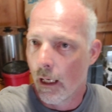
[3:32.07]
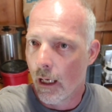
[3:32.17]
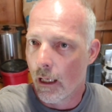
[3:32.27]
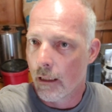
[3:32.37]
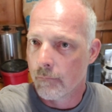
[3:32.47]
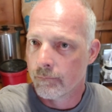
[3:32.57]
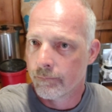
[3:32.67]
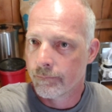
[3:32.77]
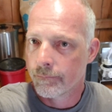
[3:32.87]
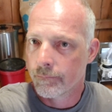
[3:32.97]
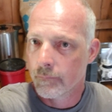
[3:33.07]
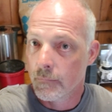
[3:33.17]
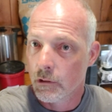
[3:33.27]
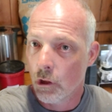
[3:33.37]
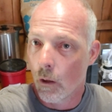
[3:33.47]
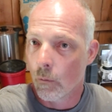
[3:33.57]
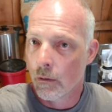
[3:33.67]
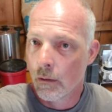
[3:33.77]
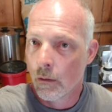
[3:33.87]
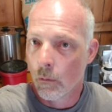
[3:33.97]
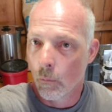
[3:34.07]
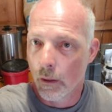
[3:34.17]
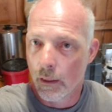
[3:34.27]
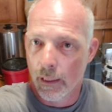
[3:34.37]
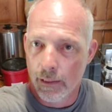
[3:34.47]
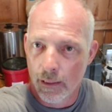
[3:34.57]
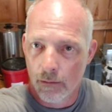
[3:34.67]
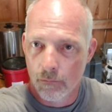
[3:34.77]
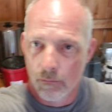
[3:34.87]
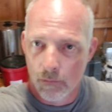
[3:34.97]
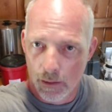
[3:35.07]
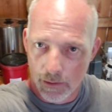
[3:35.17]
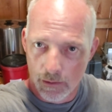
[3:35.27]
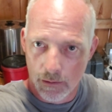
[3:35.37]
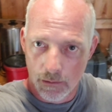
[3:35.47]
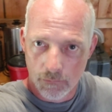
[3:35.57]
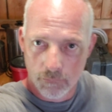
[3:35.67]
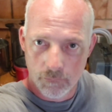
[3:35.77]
So, what did I get? I got a